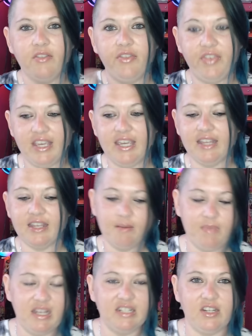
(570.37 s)
thinking that it
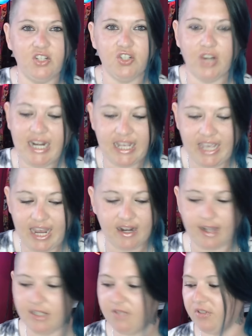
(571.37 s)
means he's training
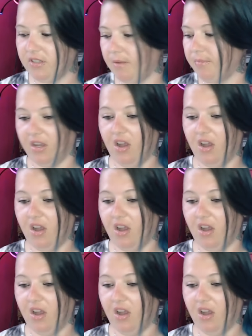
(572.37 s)
canines for something.